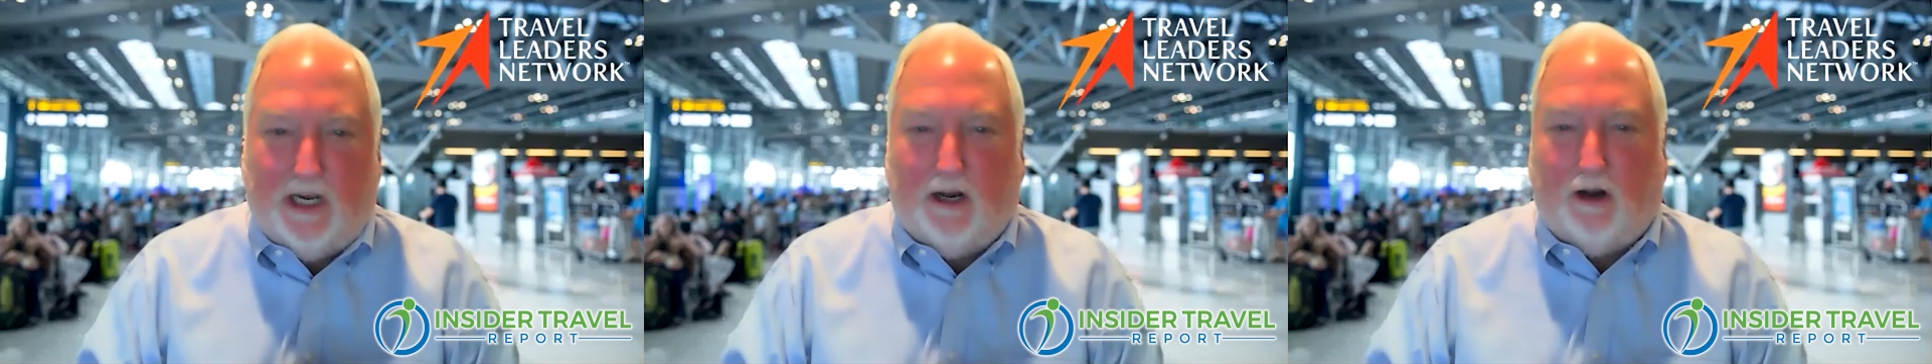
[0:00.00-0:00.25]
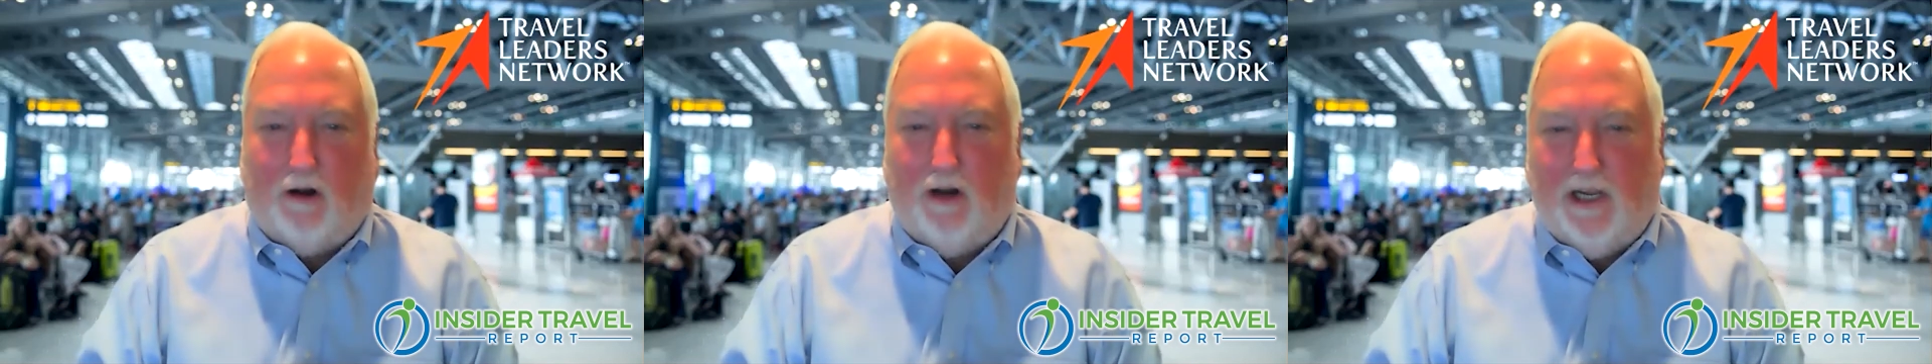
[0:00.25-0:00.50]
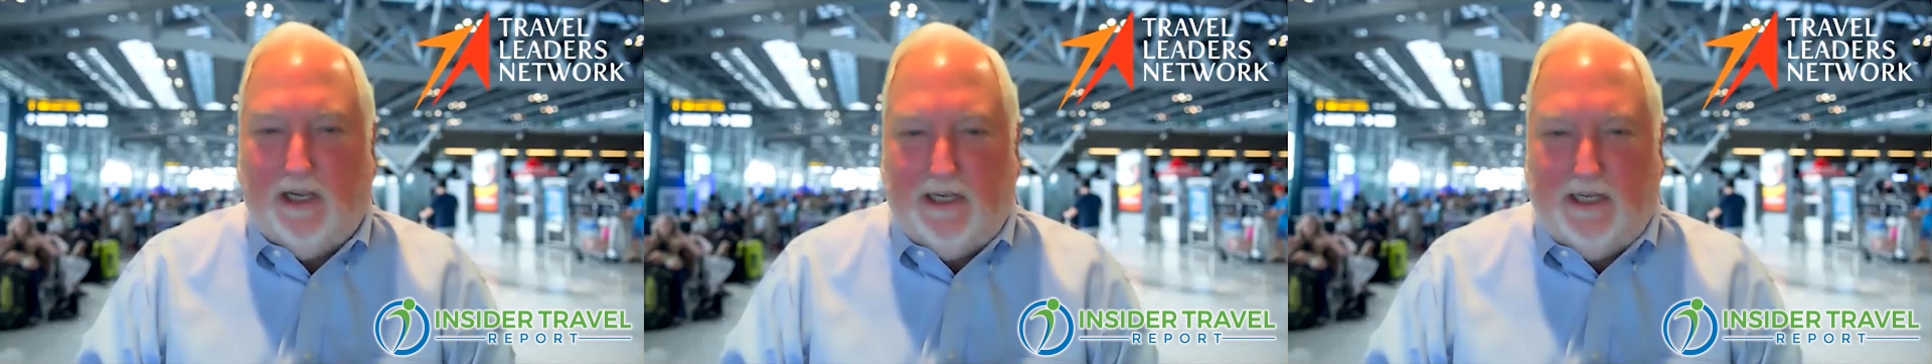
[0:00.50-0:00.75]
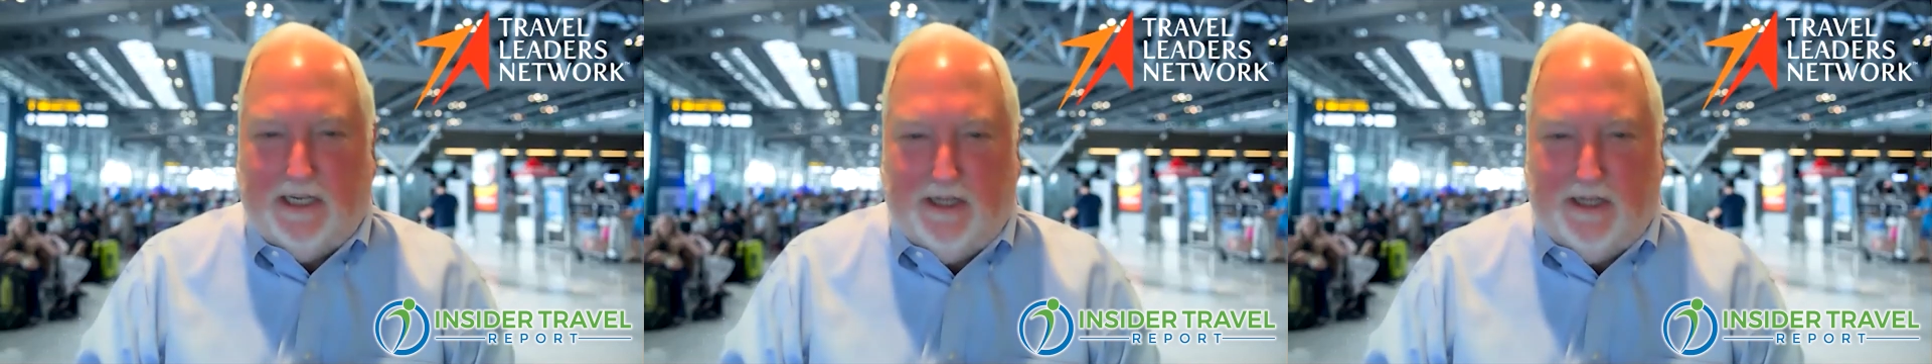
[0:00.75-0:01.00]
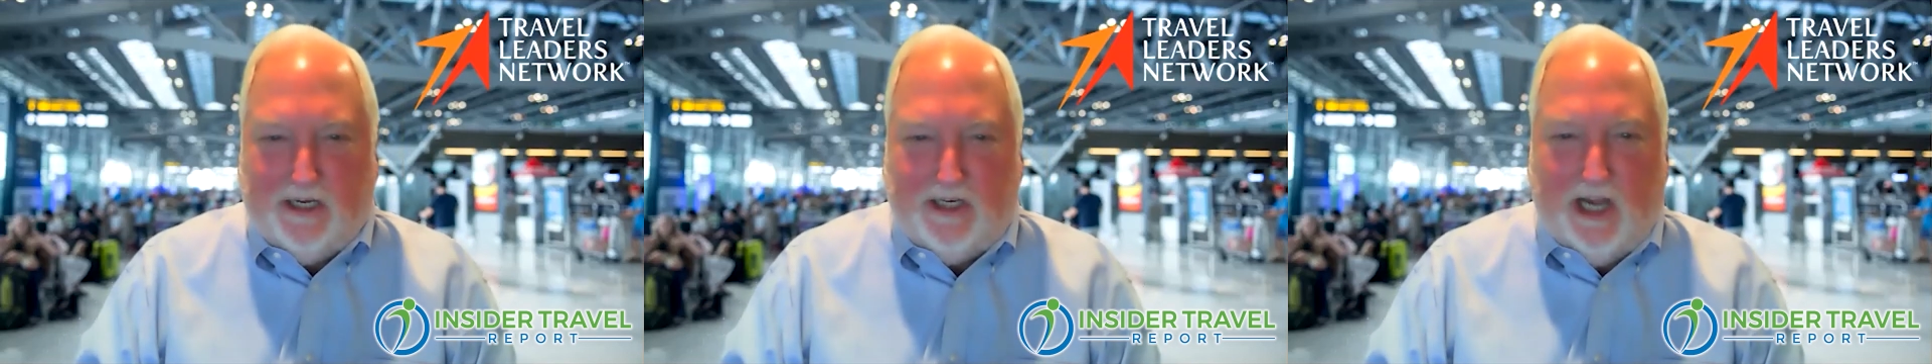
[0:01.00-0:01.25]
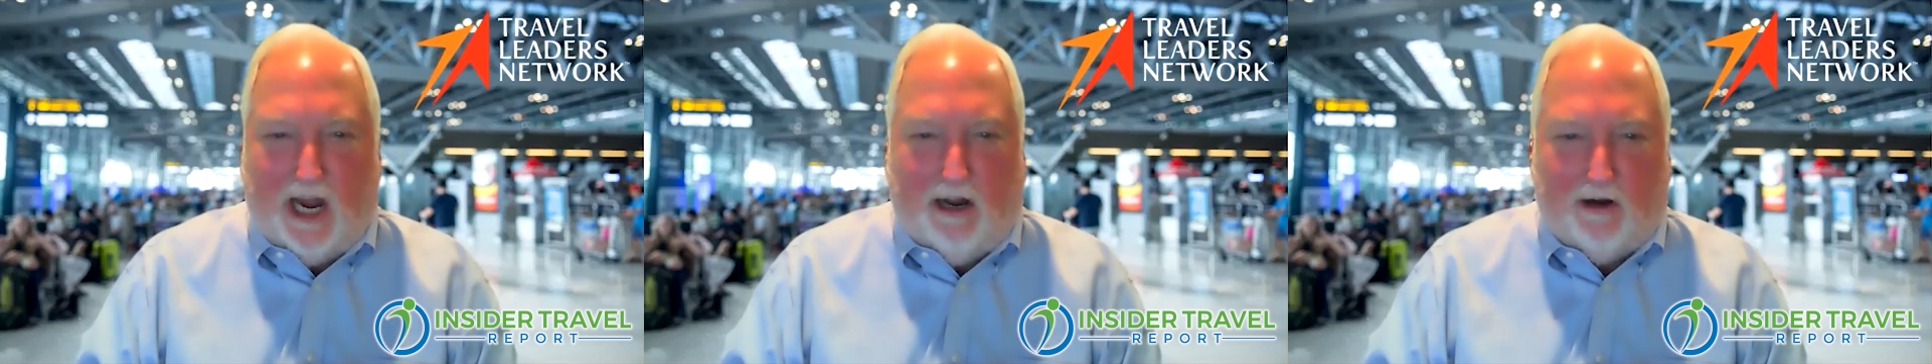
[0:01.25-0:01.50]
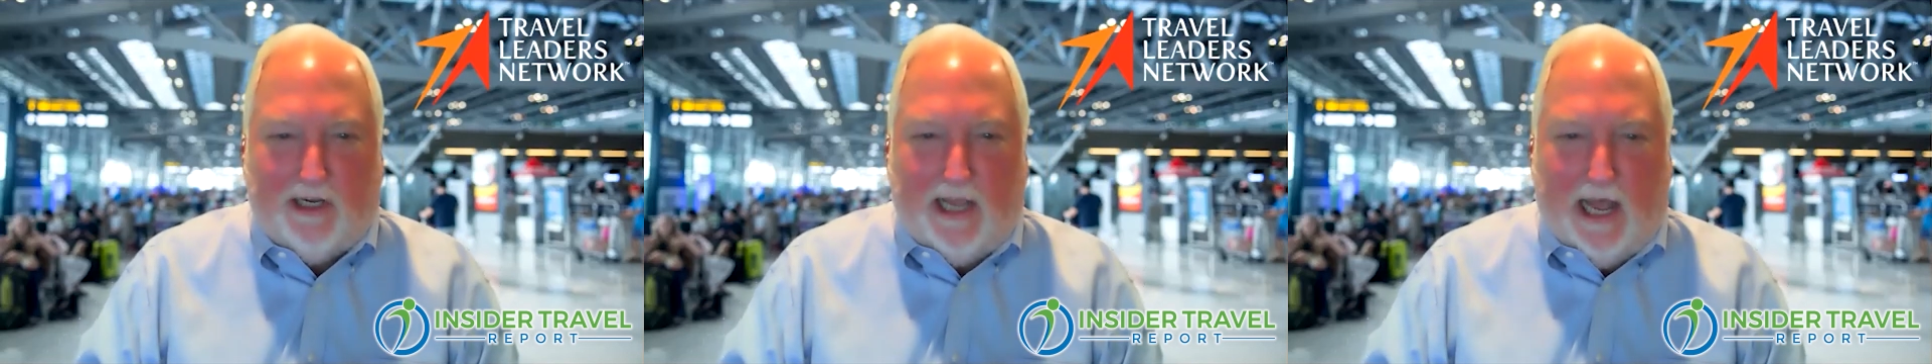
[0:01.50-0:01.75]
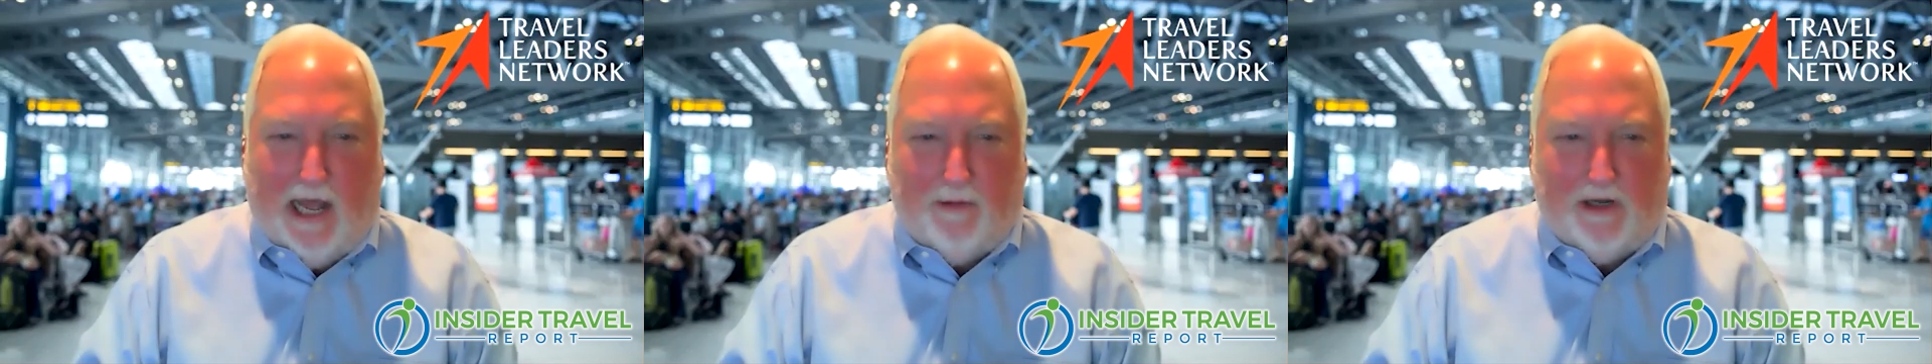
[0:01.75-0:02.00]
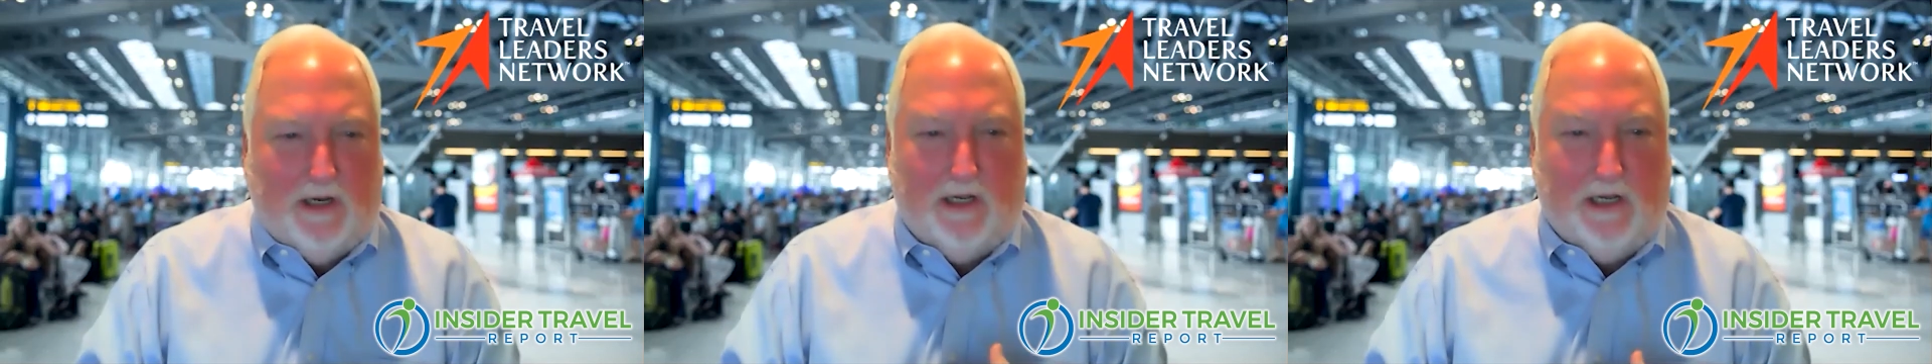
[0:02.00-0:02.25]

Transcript: air in the entire cabin.